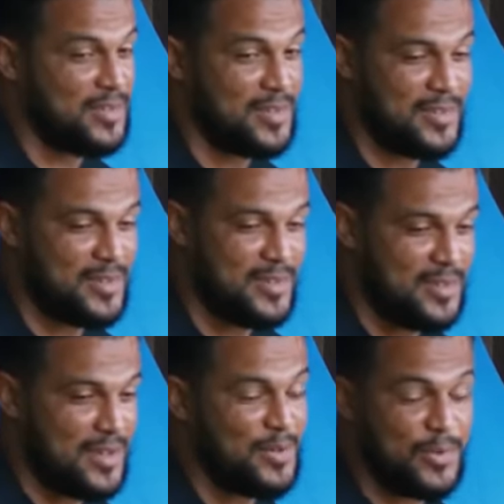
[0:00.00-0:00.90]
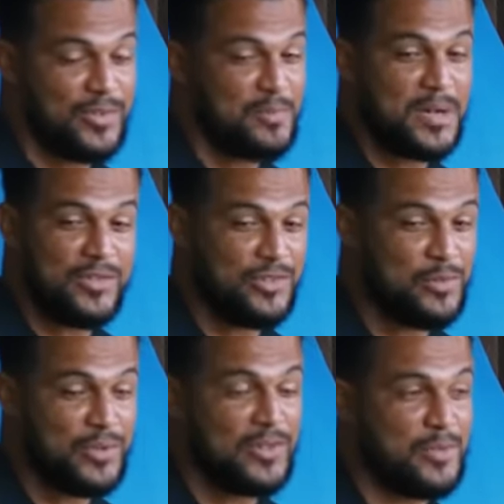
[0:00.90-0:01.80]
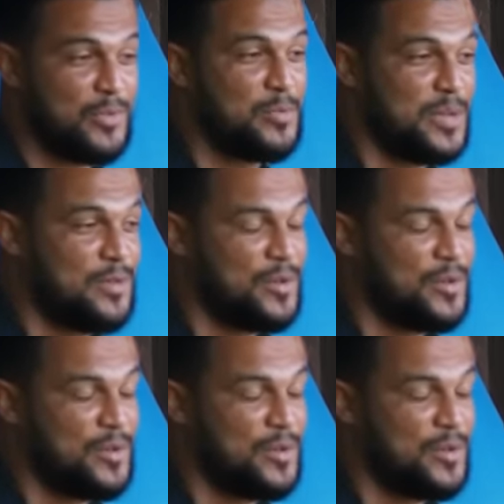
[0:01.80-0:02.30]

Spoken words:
that I was the man she wanted to spend